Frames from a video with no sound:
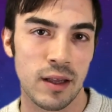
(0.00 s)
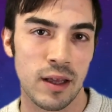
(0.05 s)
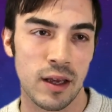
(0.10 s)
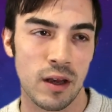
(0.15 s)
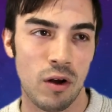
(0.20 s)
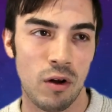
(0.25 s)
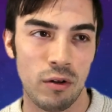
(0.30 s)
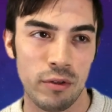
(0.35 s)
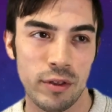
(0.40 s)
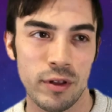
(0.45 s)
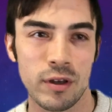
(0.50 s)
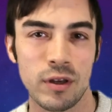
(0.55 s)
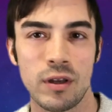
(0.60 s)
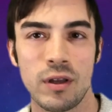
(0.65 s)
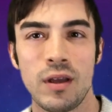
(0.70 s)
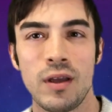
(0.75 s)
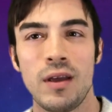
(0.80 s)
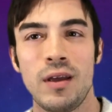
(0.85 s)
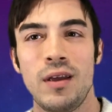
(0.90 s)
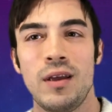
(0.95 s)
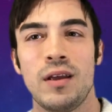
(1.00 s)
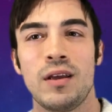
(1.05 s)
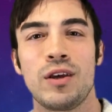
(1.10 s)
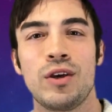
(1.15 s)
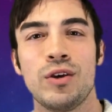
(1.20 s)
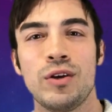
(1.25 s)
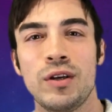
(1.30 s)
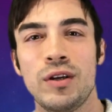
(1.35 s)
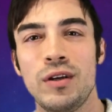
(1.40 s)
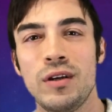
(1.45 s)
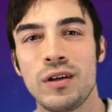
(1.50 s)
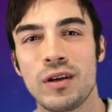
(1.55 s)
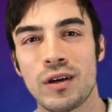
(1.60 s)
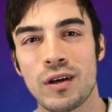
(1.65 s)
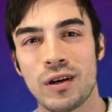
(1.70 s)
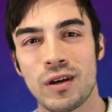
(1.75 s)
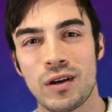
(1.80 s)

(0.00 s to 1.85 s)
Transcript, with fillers: Like all the good